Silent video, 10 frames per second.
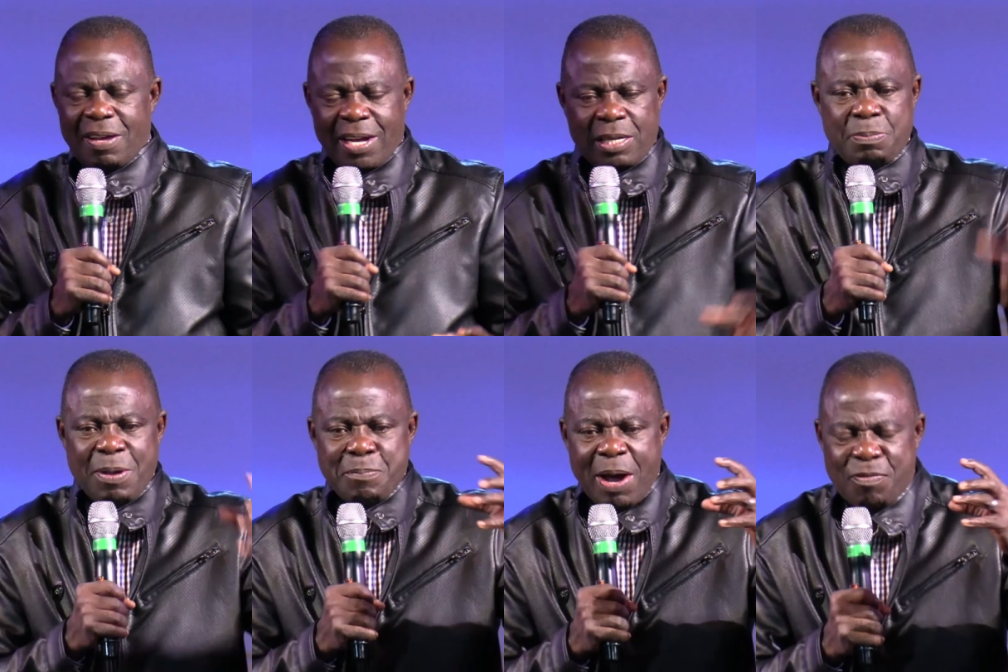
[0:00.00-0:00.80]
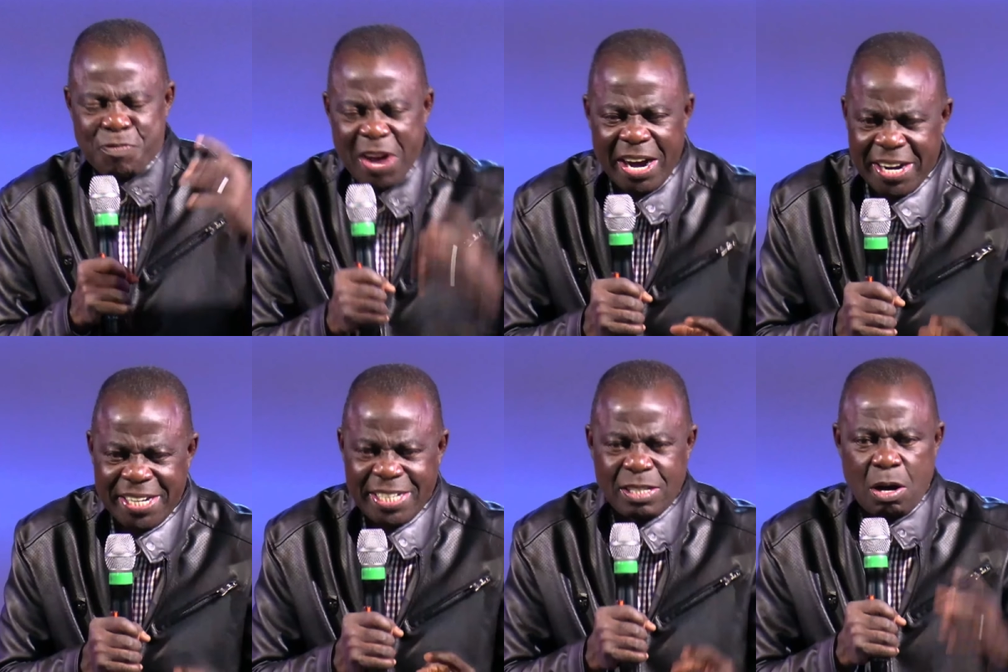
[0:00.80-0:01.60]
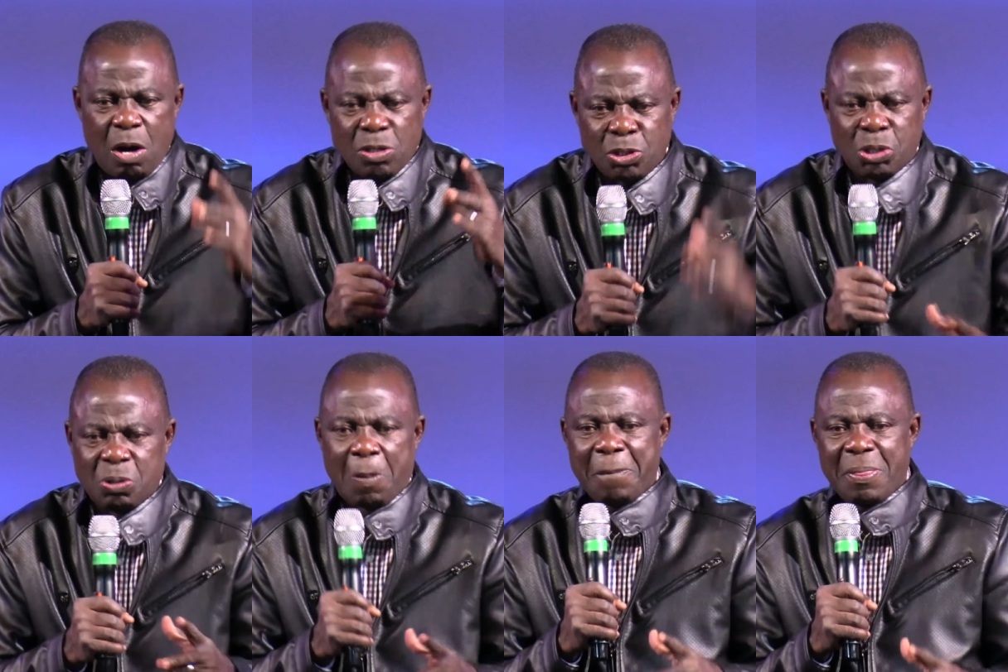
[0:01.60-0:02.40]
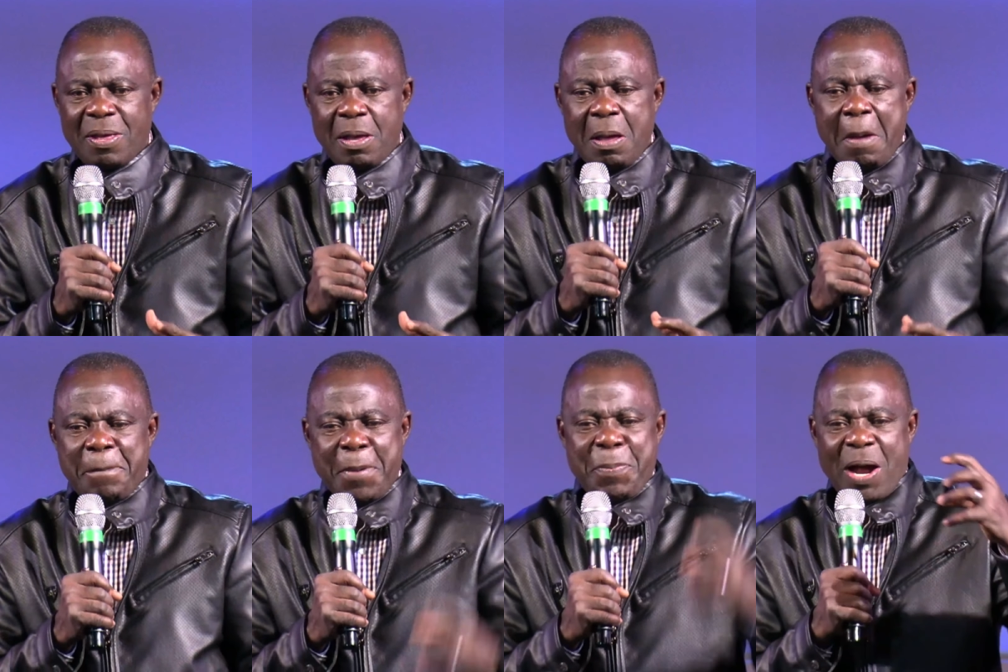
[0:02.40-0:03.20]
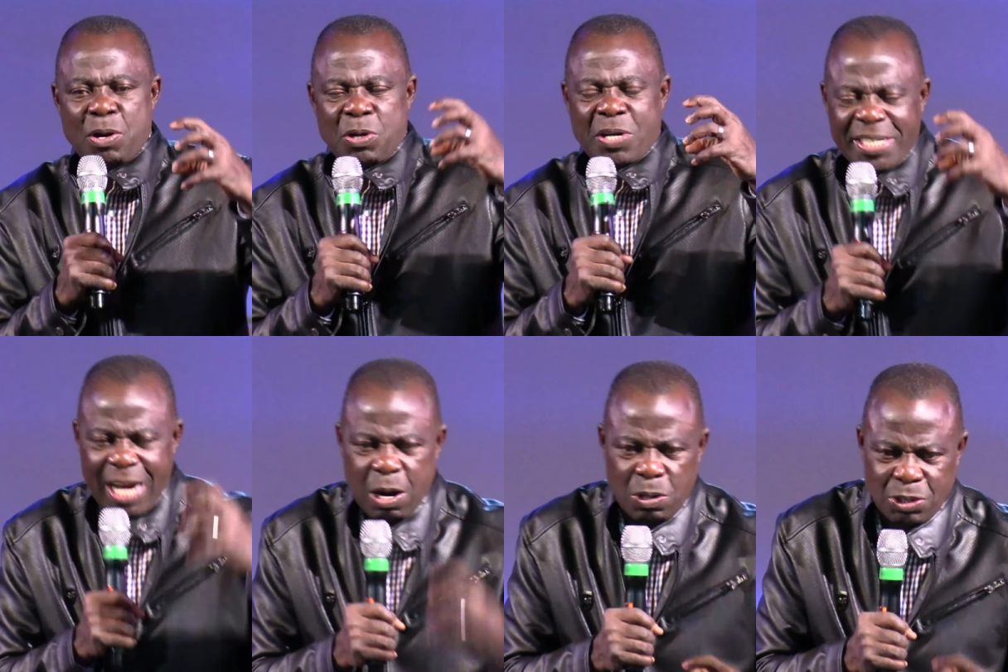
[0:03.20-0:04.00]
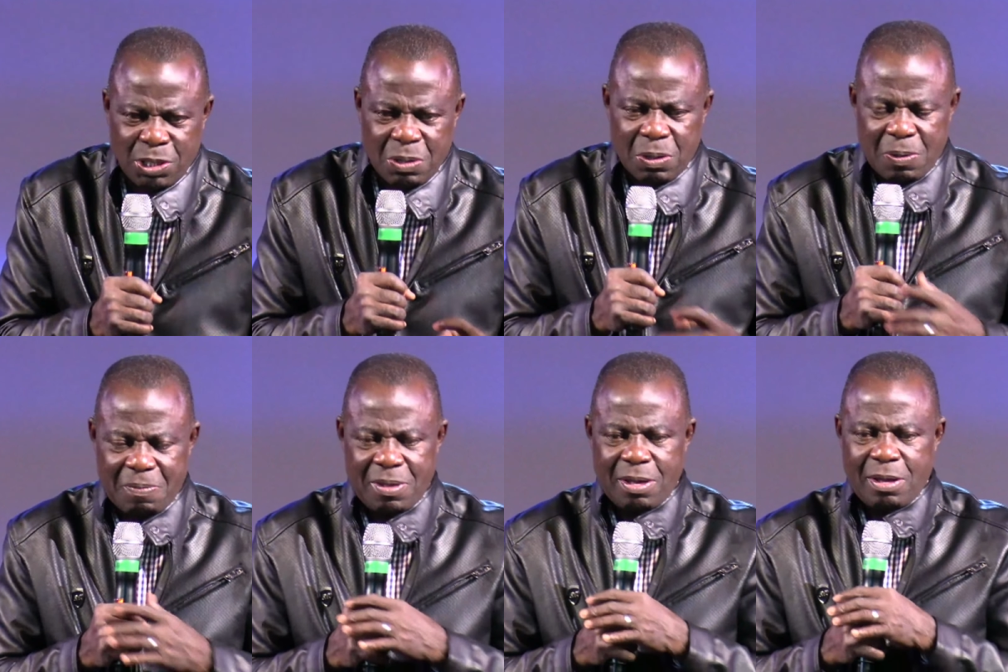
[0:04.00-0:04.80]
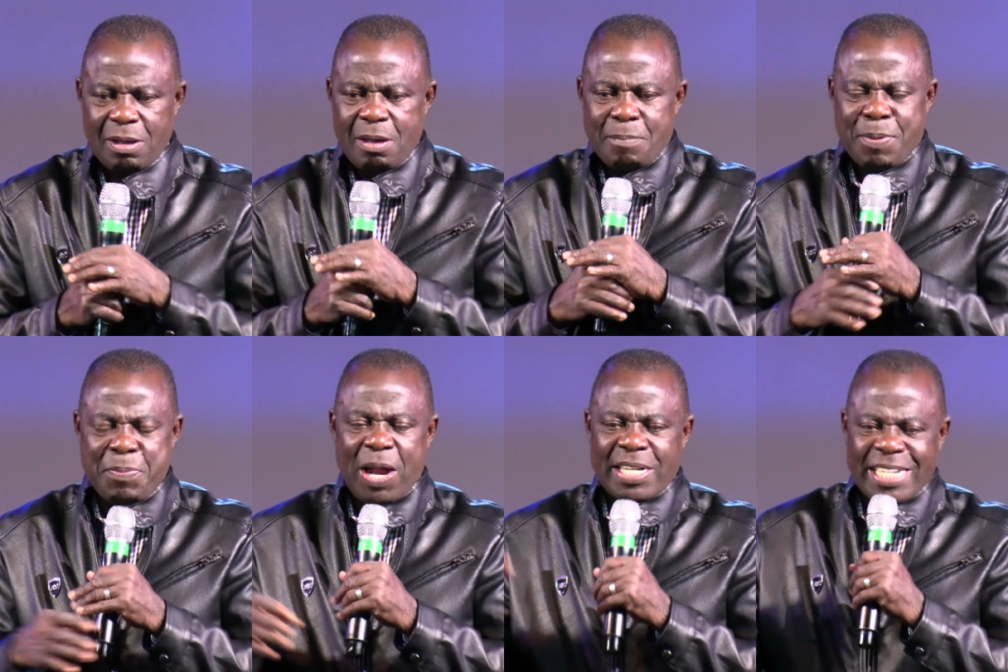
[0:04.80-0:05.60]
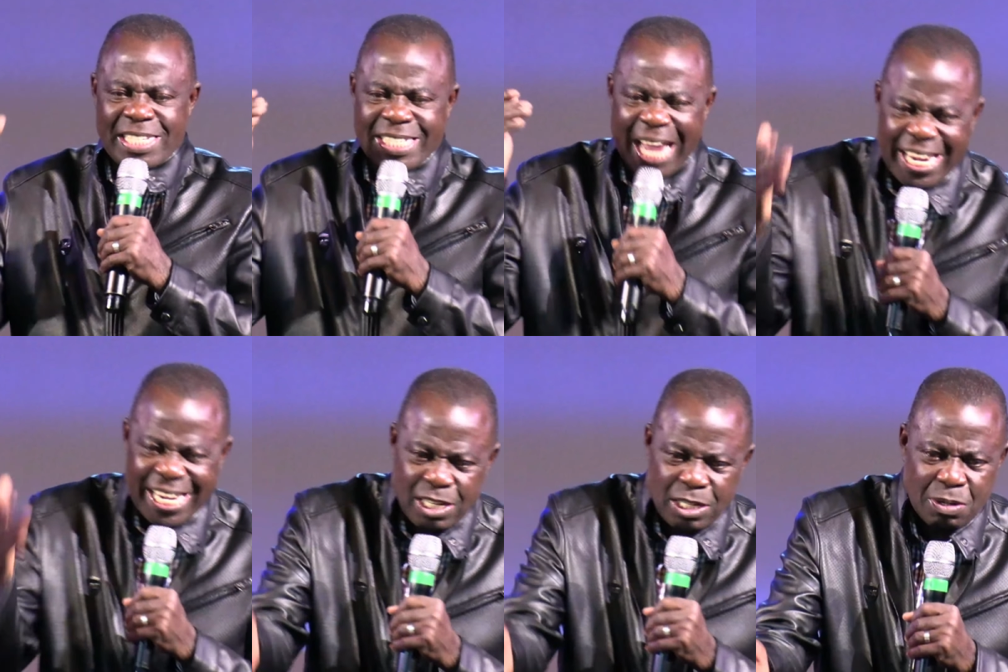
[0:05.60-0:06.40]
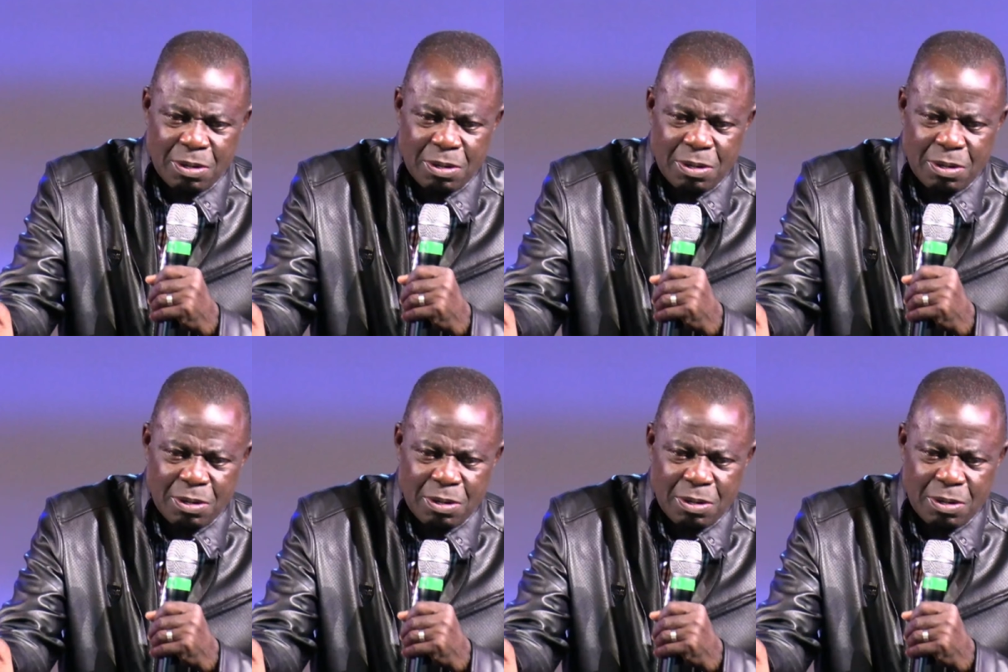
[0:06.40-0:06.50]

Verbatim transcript: It's been backfiring on you. People are looking down on you. People are disdaining you